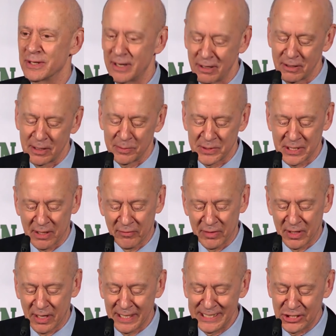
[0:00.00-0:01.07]
and Arabs have
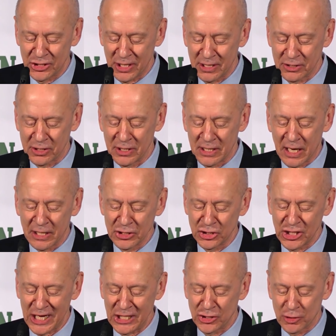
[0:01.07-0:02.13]
an
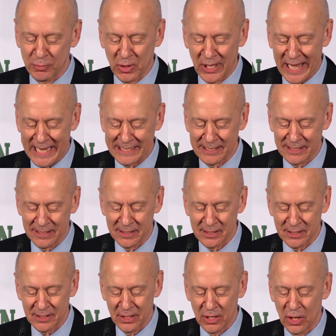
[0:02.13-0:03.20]
unchangeable
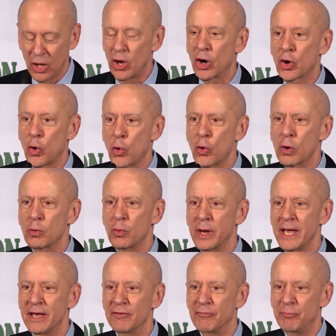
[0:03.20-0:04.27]
essence, a core
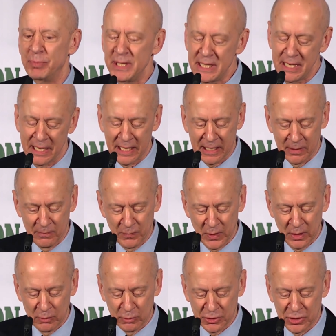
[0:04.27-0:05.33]
way of being,
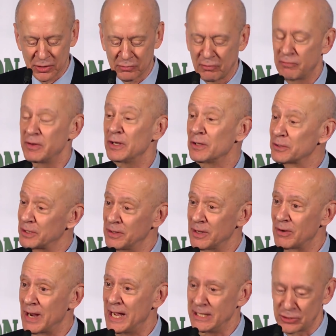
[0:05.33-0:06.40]
which is revealed in
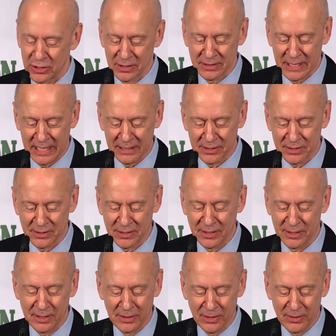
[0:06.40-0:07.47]
their ancient texts
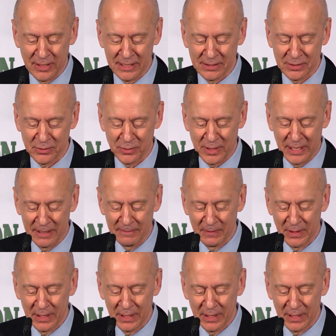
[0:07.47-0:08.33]
and in their history.